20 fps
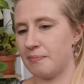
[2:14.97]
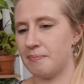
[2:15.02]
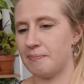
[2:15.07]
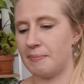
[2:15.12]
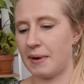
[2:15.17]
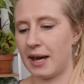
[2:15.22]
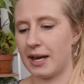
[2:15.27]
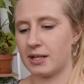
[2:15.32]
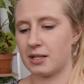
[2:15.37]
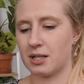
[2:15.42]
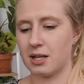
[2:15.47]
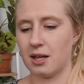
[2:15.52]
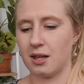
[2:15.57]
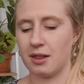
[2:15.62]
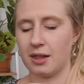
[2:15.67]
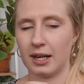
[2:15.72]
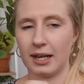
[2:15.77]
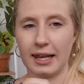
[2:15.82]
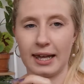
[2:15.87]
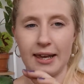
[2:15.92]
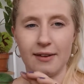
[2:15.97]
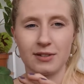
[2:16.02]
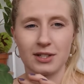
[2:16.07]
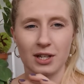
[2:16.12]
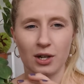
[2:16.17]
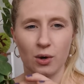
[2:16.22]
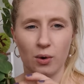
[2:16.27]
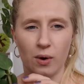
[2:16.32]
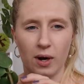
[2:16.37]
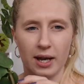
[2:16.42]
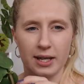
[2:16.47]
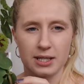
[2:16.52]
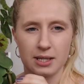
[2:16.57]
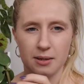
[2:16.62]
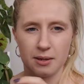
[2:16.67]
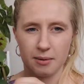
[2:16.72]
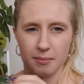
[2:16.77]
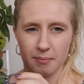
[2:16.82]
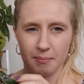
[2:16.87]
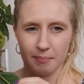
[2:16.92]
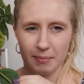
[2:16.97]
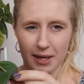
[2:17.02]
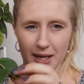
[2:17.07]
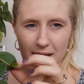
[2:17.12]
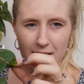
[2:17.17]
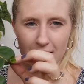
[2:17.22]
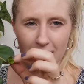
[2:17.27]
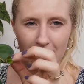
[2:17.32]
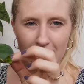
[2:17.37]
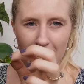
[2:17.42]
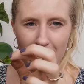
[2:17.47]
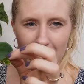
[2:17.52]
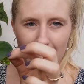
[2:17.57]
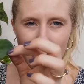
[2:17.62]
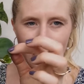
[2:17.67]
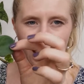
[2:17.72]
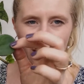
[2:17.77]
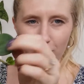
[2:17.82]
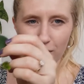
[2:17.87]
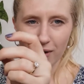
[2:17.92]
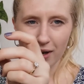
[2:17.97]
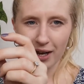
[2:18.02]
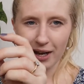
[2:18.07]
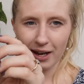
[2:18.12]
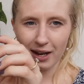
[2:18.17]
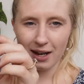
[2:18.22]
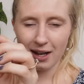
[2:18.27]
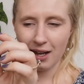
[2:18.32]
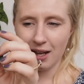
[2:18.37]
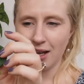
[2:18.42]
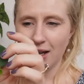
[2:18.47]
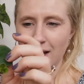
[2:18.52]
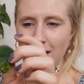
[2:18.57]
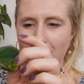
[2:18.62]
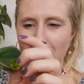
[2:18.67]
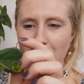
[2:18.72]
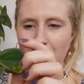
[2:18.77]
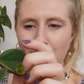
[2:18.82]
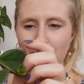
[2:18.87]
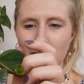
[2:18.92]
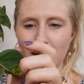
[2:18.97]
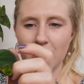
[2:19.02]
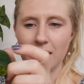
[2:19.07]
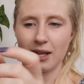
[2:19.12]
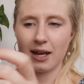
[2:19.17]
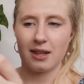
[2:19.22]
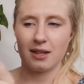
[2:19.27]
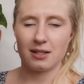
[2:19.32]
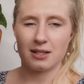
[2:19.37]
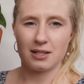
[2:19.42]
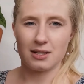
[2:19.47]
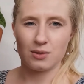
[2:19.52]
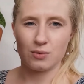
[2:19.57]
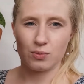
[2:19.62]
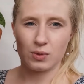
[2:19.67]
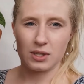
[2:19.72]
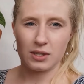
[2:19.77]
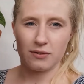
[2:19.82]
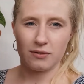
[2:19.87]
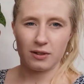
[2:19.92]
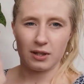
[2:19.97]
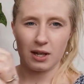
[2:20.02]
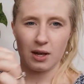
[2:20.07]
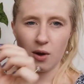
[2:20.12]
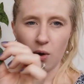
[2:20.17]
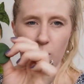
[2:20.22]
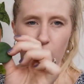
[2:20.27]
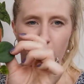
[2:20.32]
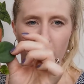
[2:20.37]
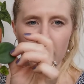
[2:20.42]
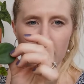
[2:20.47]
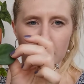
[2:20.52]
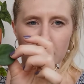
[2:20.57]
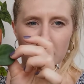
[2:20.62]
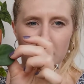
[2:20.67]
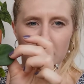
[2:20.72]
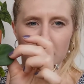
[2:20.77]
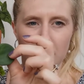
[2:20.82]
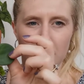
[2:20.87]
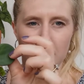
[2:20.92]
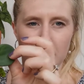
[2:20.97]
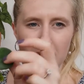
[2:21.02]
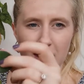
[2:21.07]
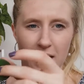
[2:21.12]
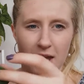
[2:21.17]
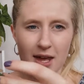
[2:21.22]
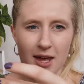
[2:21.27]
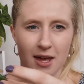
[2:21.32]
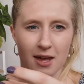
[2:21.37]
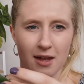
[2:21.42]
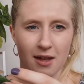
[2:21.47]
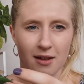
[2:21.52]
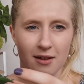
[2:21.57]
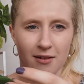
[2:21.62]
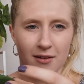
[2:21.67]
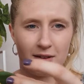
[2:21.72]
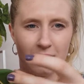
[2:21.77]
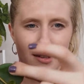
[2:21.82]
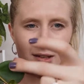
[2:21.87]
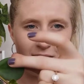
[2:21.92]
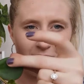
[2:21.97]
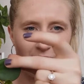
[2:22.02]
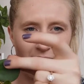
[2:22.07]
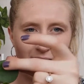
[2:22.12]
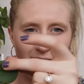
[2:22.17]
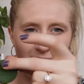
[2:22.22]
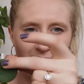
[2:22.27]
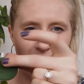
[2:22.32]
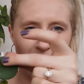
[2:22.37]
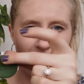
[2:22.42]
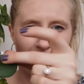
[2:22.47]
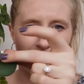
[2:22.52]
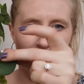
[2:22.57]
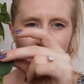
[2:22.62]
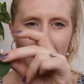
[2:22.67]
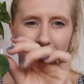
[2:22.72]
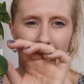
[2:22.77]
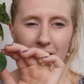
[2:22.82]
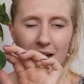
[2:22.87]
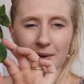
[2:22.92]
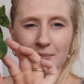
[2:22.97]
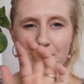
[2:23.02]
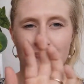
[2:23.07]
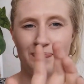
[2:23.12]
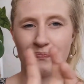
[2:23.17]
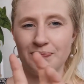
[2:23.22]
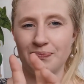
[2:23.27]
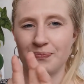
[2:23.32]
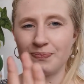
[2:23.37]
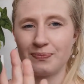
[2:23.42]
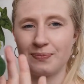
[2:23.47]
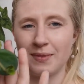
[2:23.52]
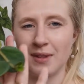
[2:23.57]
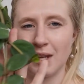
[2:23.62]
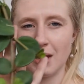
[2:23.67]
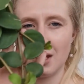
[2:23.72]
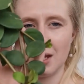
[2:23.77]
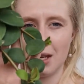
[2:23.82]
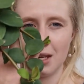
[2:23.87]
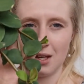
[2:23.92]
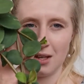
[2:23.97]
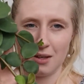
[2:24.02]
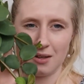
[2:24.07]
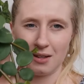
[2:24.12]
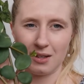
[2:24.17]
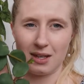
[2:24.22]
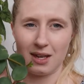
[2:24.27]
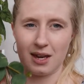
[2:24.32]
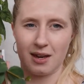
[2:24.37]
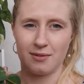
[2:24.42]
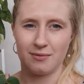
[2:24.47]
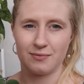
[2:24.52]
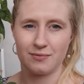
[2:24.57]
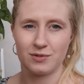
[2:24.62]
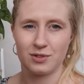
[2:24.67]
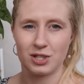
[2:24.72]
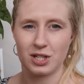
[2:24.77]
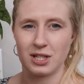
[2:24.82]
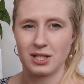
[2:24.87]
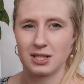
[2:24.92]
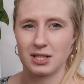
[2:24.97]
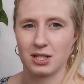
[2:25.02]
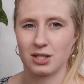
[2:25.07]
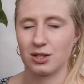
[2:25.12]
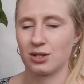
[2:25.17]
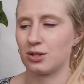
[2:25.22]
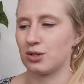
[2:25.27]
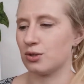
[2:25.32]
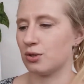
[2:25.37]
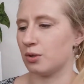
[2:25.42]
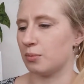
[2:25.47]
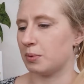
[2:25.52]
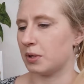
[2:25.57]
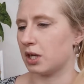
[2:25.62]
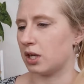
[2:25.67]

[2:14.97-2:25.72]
but the leaves are quite big. They can get quite big. Like this is definitely way bigger than my finger. Yeah, she's super